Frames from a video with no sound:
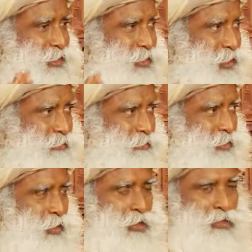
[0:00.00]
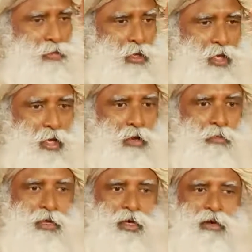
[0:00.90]
this stuff. So I
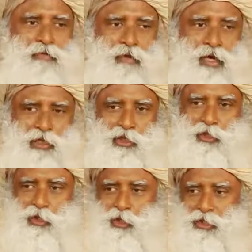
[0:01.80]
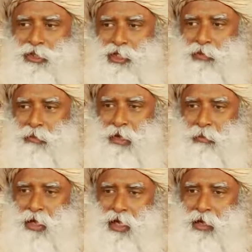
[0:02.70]
come here, wear those clothes, sit with my
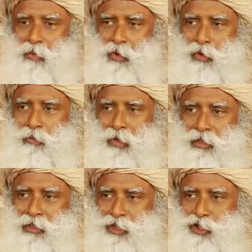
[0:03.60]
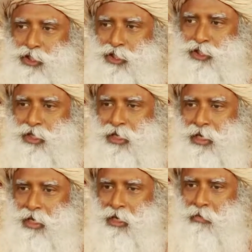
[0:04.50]
begging bowl, make the decisions and
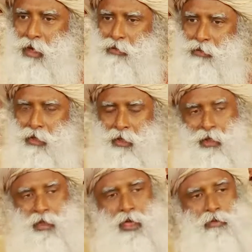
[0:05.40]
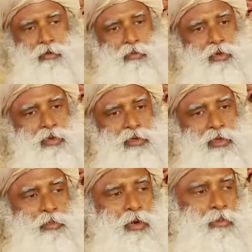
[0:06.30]
then come out. Now you've broken
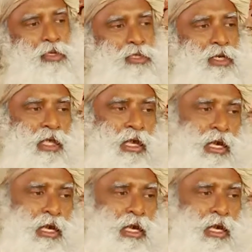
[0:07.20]
the promise," and he